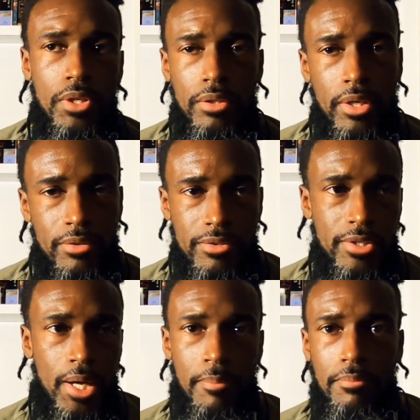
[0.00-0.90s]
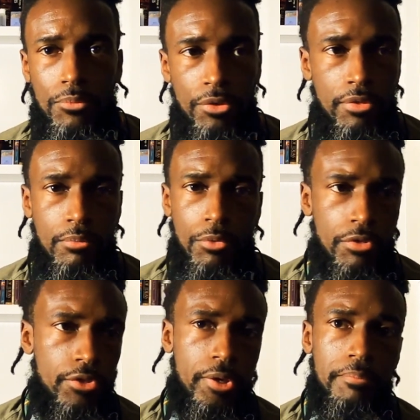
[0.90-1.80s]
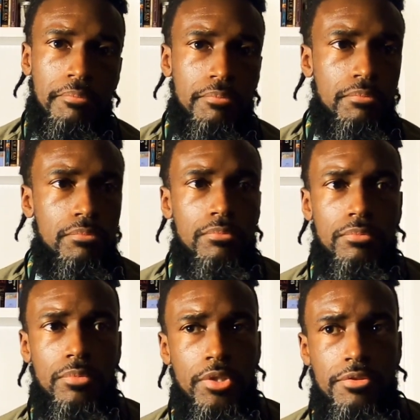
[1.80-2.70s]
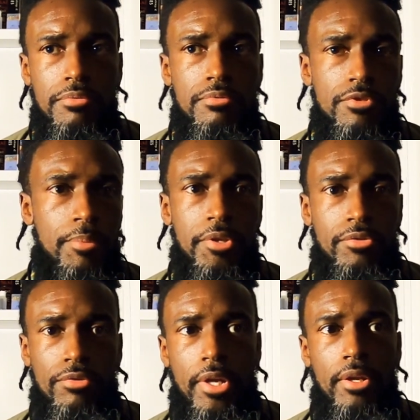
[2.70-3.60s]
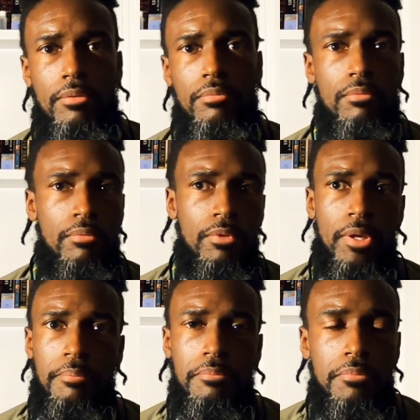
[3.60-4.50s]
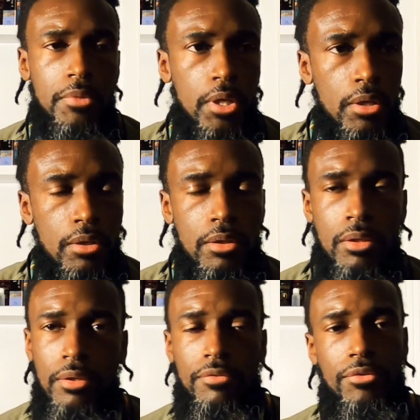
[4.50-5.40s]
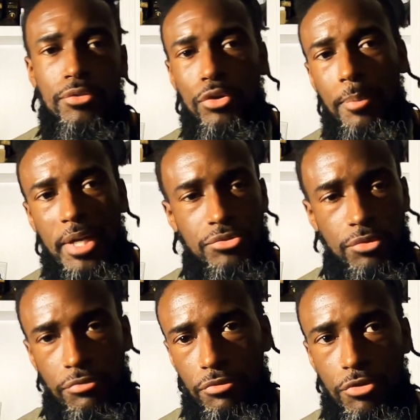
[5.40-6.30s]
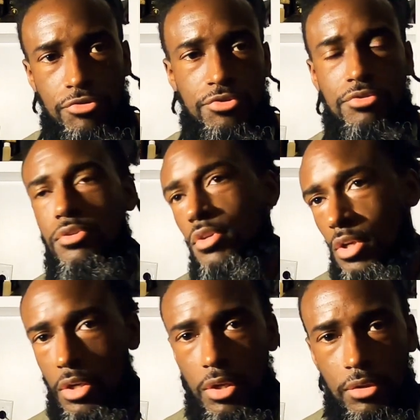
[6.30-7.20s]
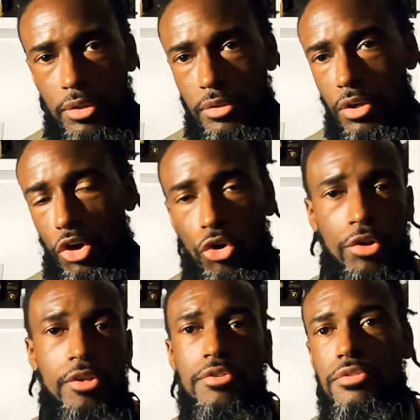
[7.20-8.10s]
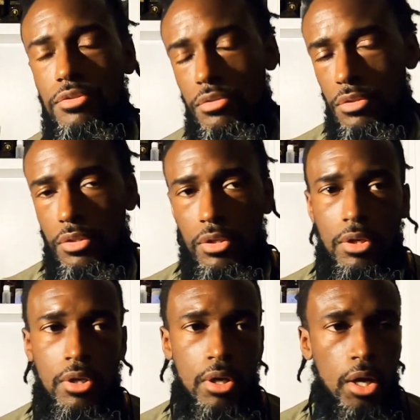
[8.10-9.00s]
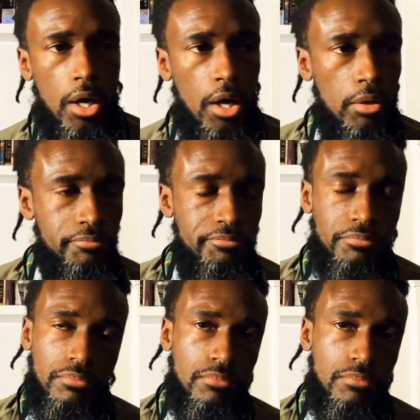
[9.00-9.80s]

it doesn't stop with them, because something created them. If you can go back to the first, the earliest um,